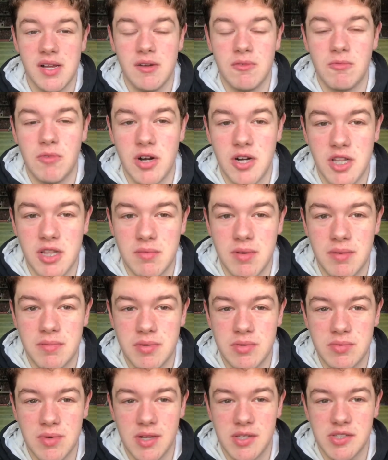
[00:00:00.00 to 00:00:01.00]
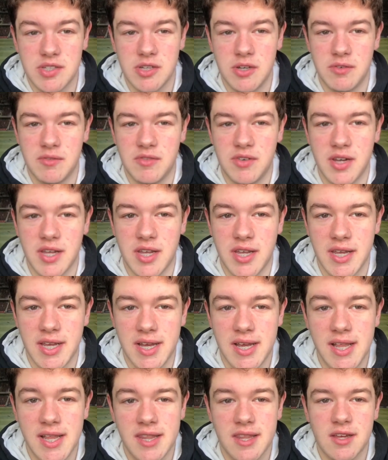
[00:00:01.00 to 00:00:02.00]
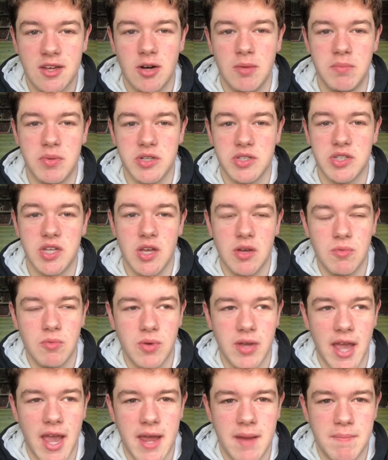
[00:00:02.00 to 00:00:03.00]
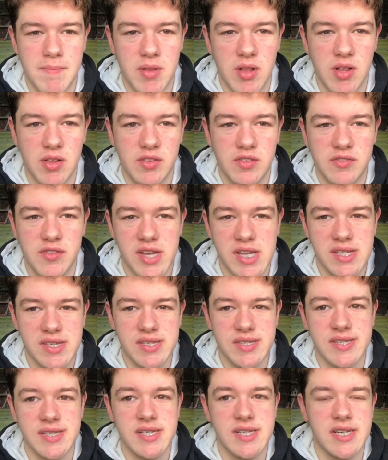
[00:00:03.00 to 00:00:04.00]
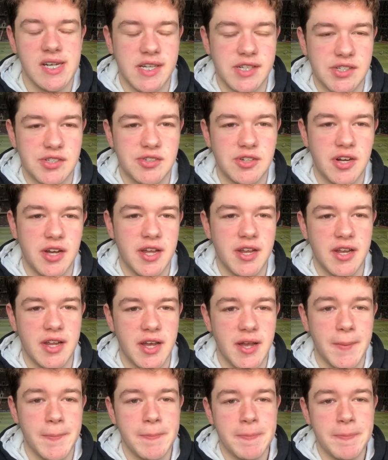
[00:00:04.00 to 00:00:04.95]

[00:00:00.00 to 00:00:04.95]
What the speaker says: winding them up as well, so hopefully the Cobblers will get in Burton's faces and try and